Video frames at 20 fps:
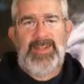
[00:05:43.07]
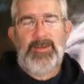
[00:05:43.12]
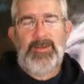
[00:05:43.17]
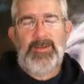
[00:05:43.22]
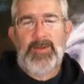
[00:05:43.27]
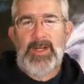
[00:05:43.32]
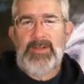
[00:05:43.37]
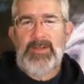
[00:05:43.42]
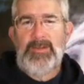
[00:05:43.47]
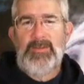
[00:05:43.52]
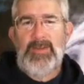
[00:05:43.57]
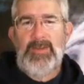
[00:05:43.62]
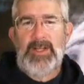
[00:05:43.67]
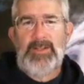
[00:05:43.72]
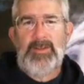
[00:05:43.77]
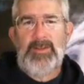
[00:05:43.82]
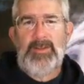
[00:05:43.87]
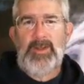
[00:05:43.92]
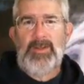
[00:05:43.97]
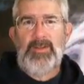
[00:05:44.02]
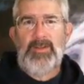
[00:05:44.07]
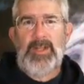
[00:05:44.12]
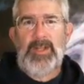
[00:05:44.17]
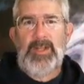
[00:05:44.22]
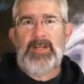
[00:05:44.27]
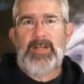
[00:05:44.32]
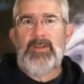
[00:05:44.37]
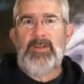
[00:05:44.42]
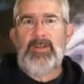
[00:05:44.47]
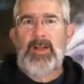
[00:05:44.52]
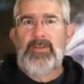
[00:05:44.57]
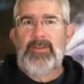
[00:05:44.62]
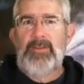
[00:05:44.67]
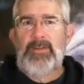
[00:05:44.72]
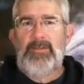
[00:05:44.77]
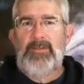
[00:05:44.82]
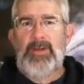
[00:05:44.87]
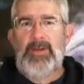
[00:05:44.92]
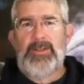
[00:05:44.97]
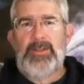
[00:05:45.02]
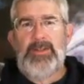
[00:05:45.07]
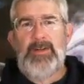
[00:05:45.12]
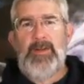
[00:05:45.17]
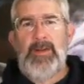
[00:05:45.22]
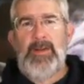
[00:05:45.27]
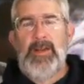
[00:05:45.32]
direction vector is like a velocity vector.